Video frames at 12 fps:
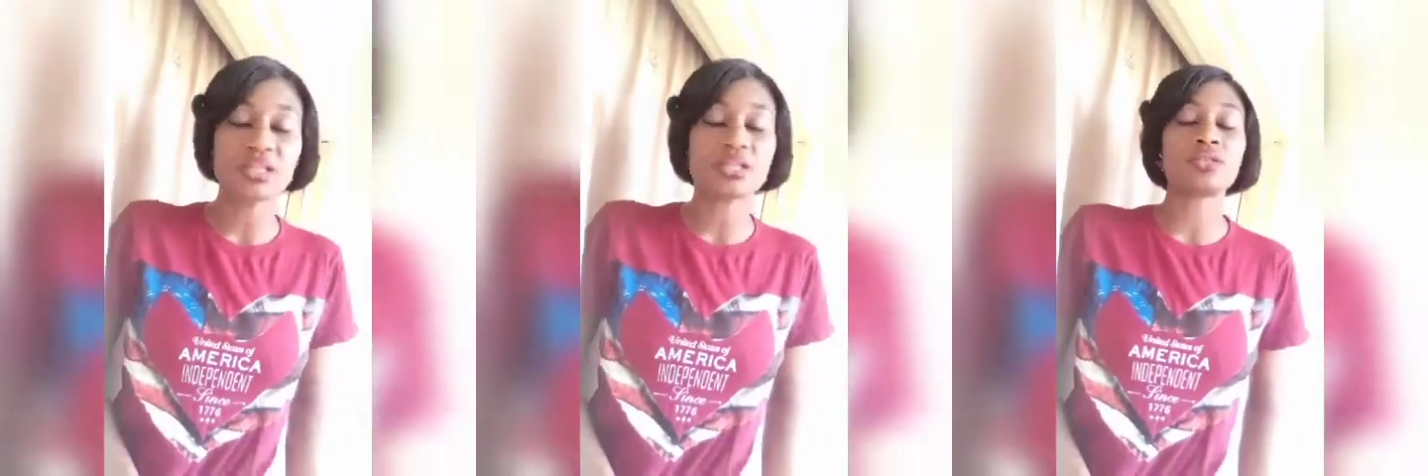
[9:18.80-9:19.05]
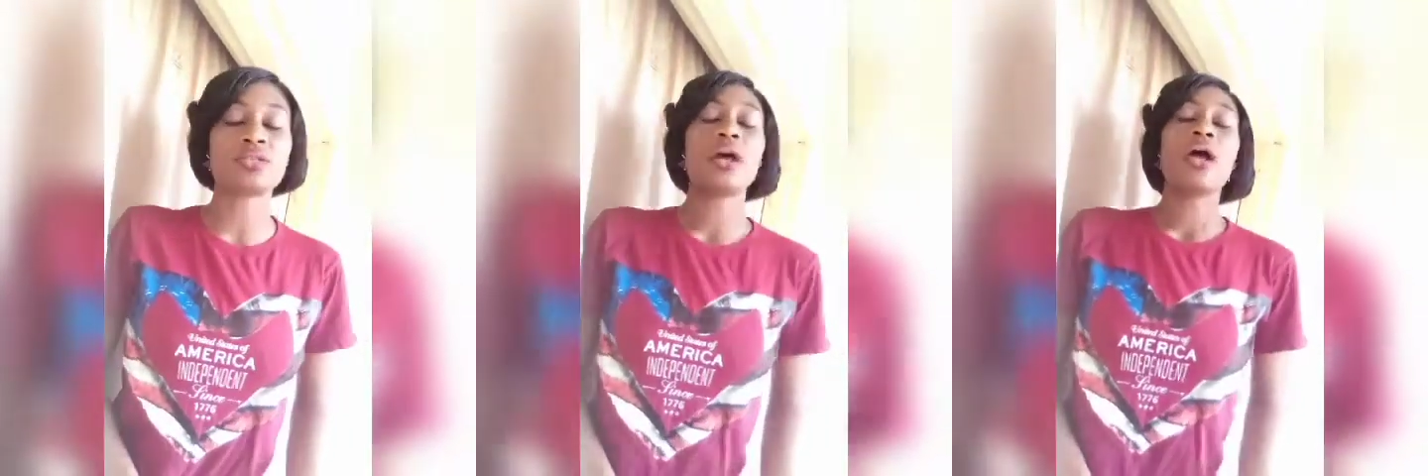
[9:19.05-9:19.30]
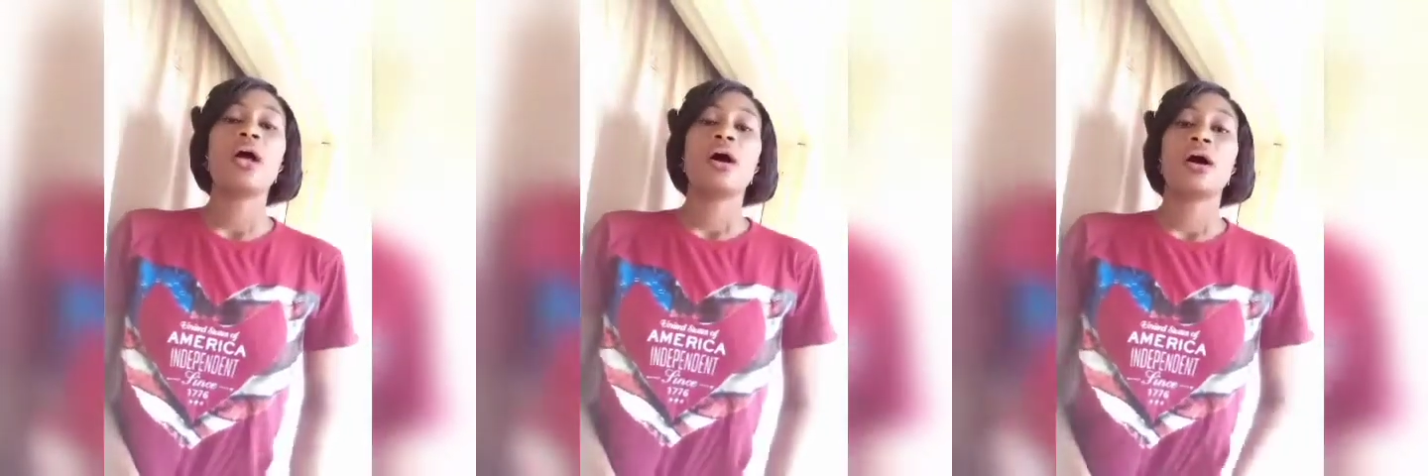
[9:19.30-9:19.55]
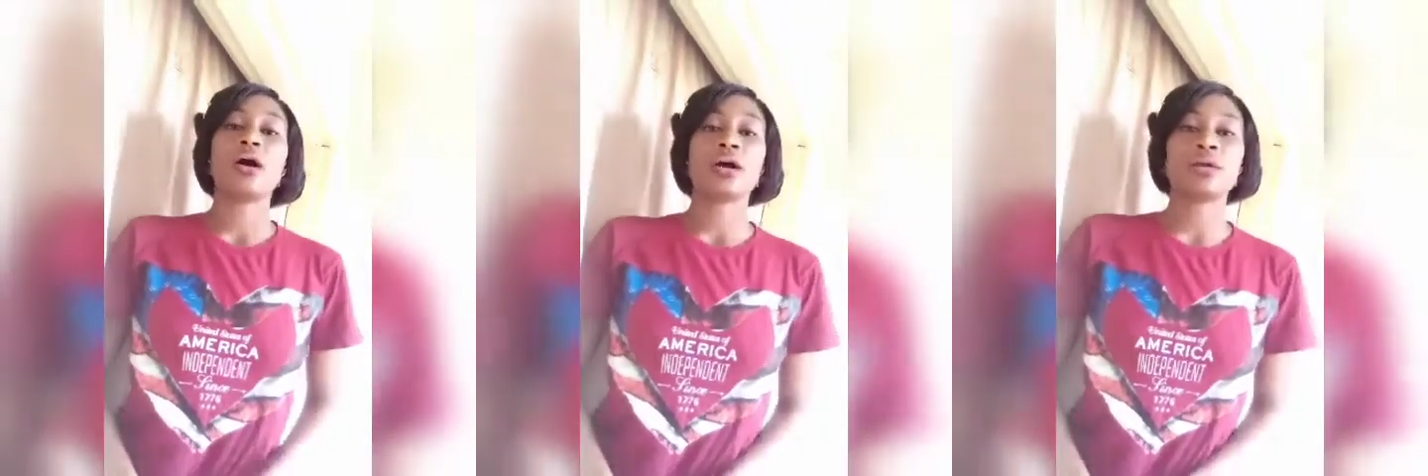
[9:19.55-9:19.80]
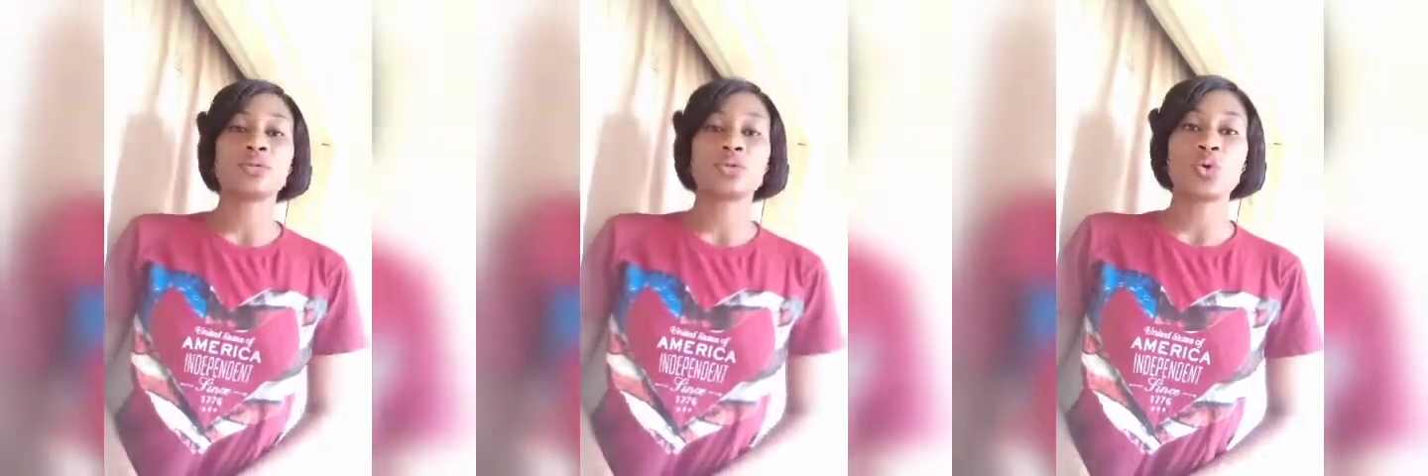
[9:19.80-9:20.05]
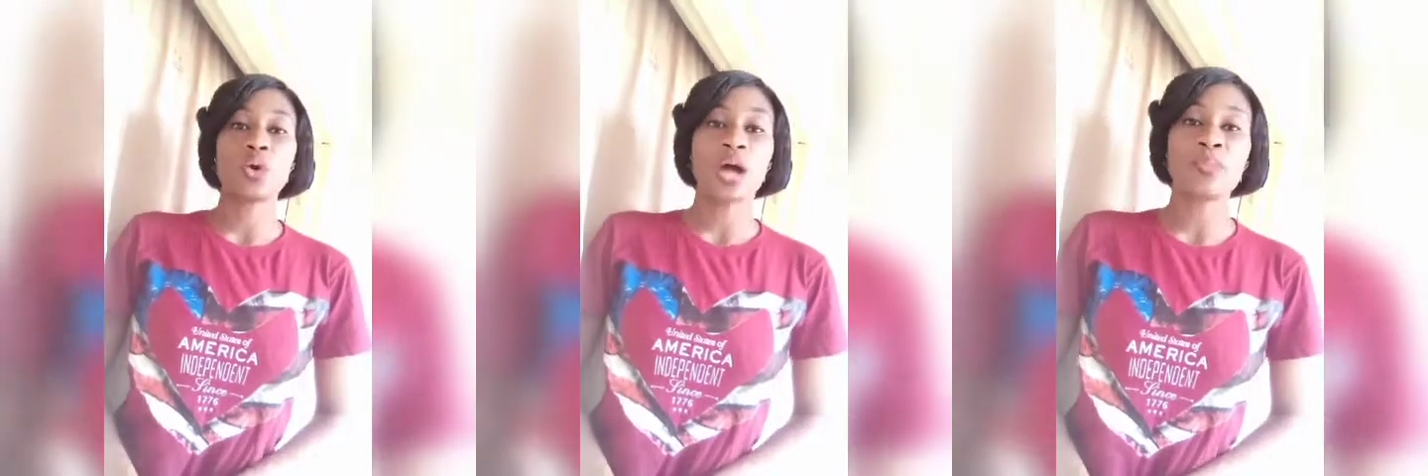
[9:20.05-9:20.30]
it.
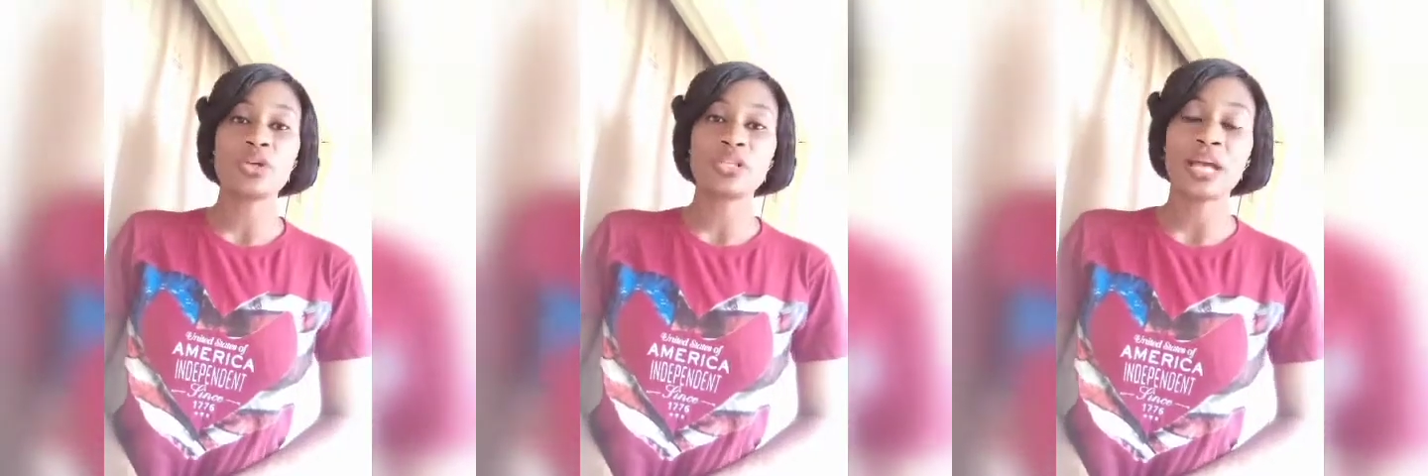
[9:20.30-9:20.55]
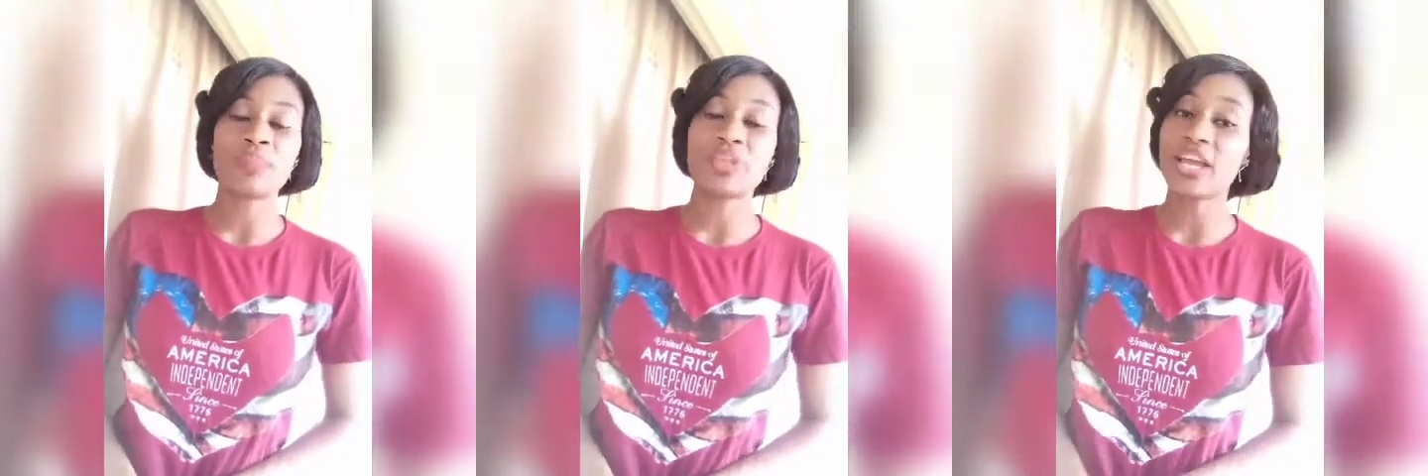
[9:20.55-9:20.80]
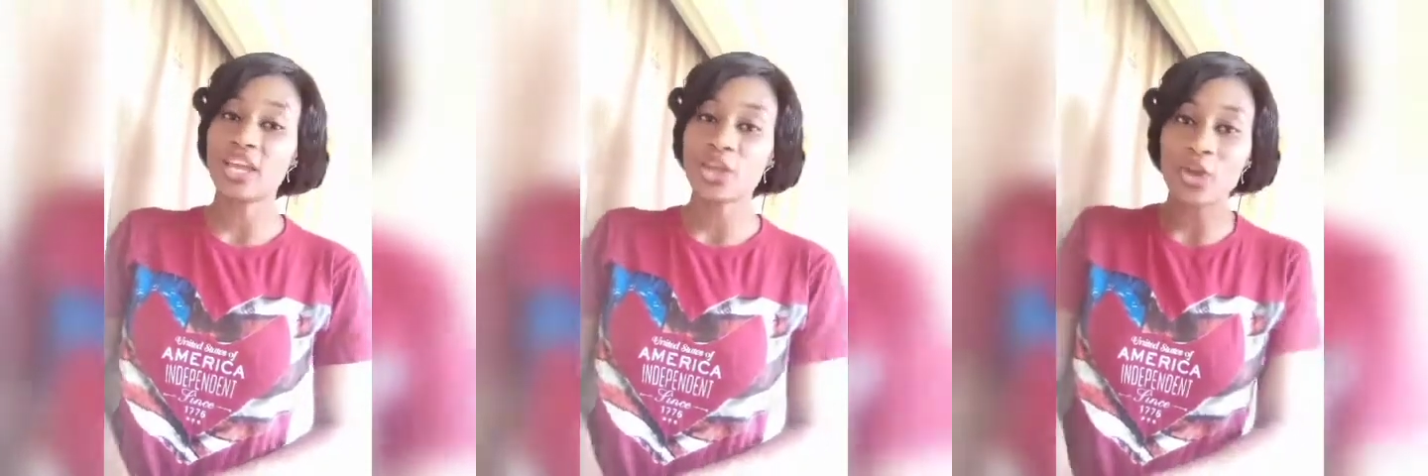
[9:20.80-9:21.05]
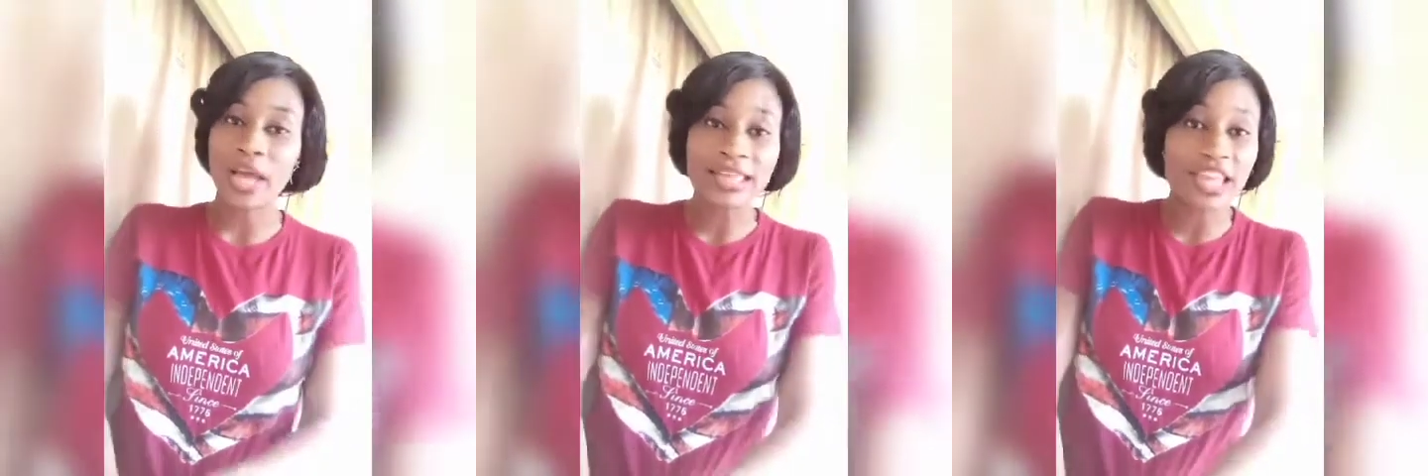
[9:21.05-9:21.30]
So I thank you guys.